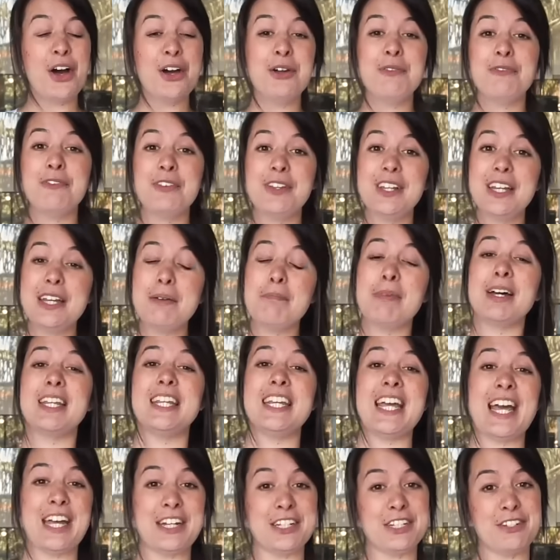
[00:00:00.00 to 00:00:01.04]
Hopefully by
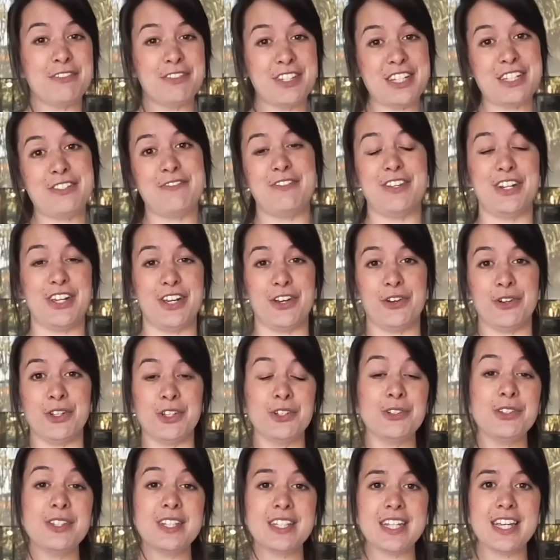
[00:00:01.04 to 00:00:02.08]
the end of this video,
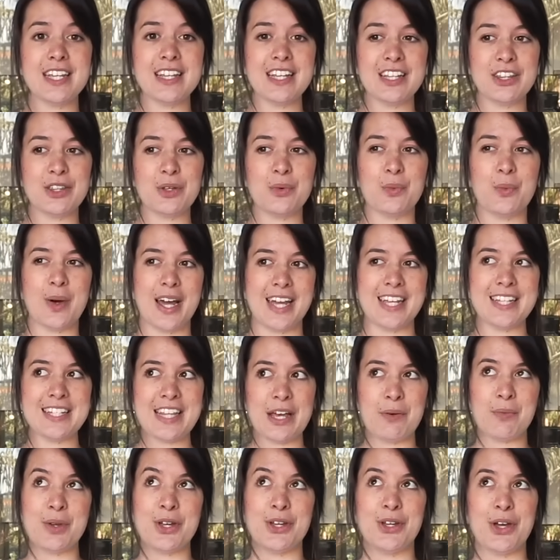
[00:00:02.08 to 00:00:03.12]
you'll see that the ways
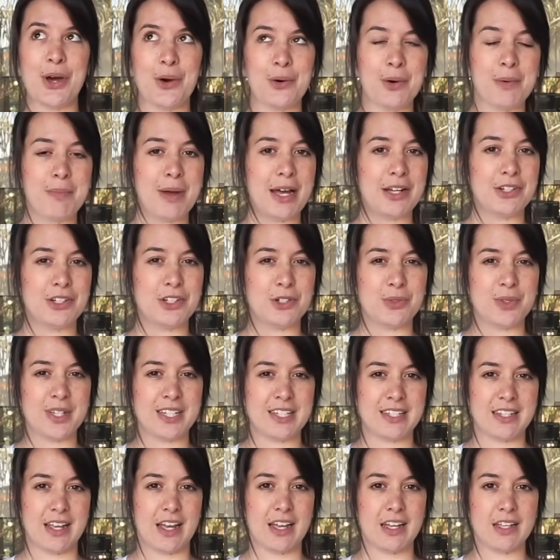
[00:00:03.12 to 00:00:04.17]
that we go about
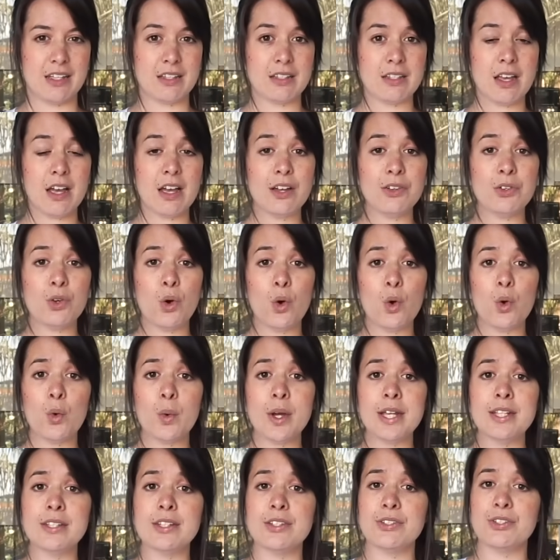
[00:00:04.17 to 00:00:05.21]
doing science aren't
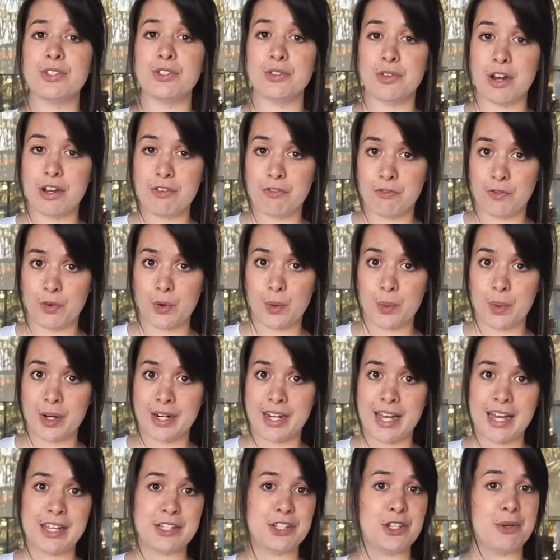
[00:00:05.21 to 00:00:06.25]
always as
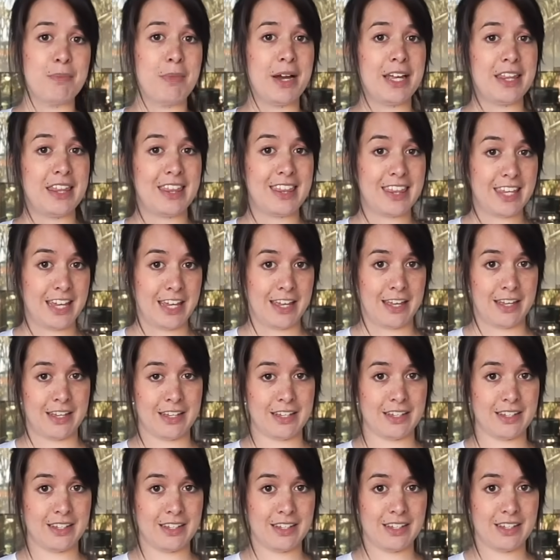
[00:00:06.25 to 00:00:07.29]
straightforward as you might
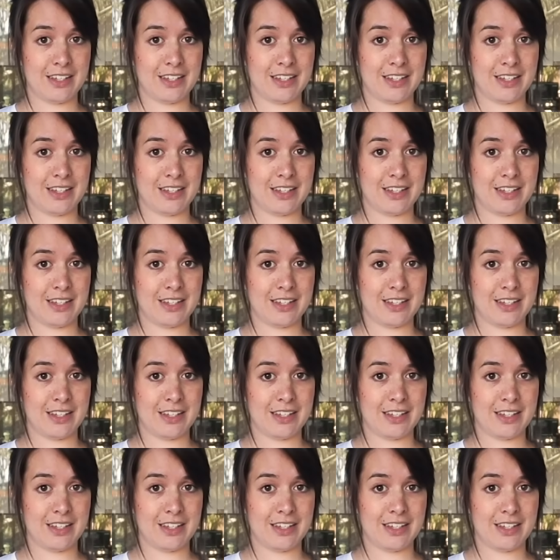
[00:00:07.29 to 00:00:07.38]
think.